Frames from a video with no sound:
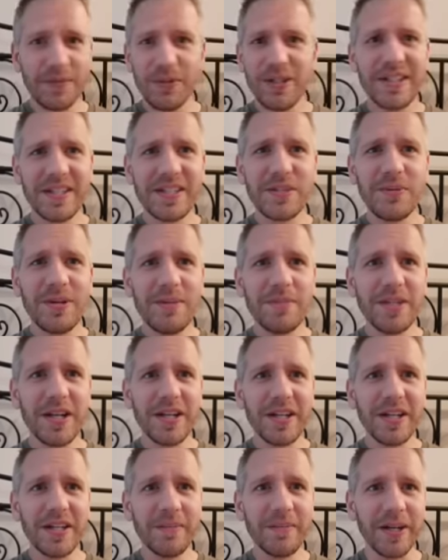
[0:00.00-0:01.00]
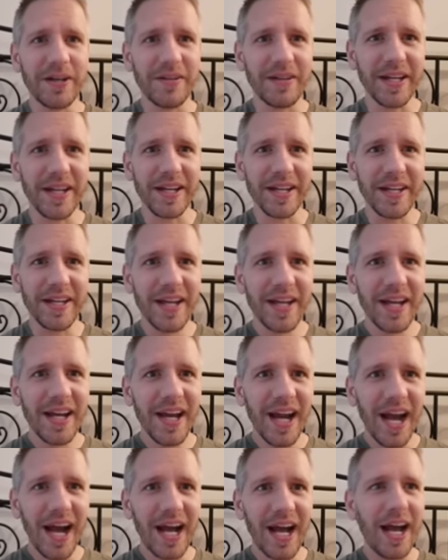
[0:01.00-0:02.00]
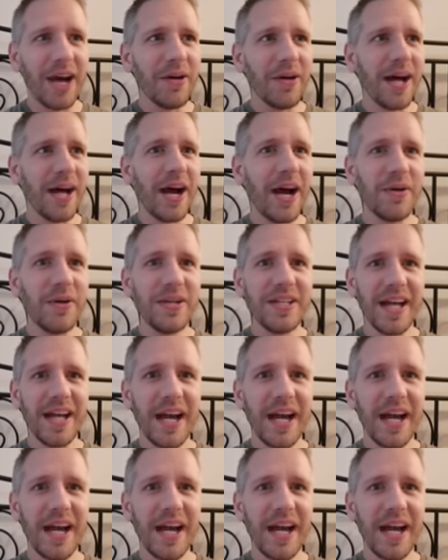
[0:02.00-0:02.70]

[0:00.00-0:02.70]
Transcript: what? That's what I'm talking about. Like, how is